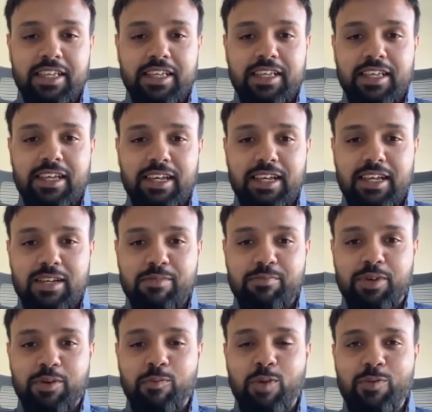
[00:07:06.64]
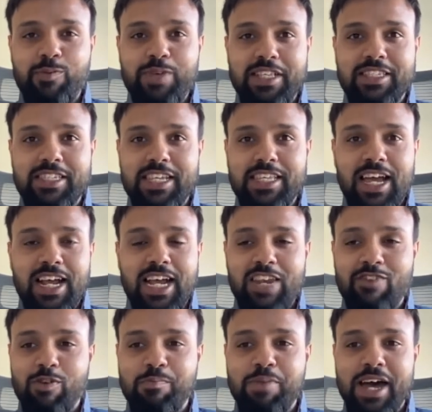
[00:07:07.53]
But when we see that
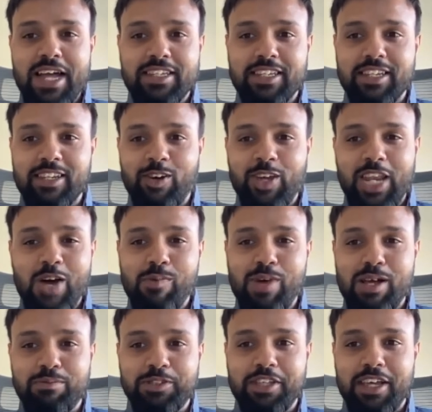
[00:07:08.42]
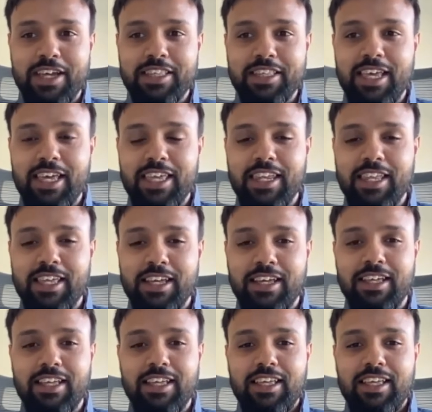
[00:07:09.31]
kind of a pattern on our website,
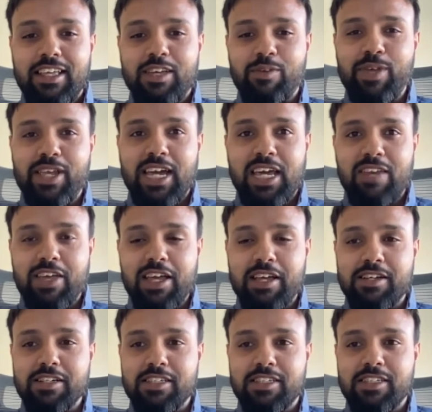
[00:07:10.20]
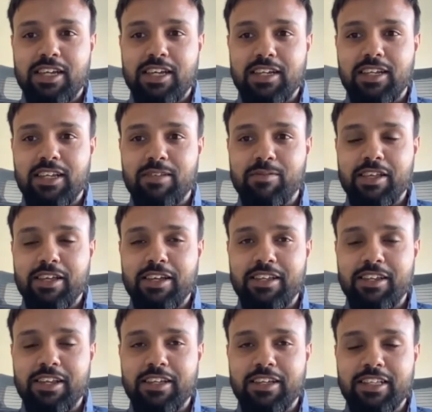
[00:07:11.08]
then we can get concerned, and
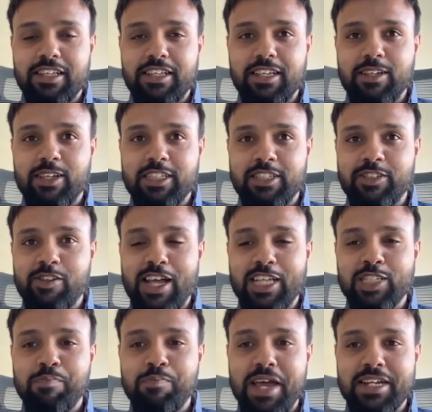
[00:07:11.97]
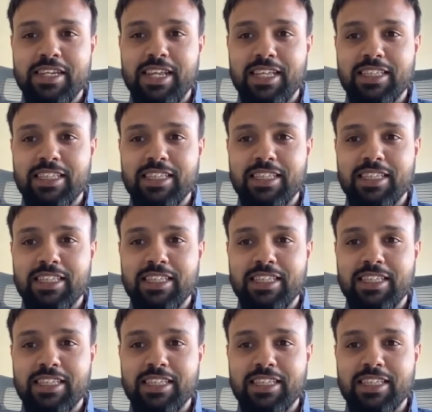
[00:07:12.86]
it's not expected.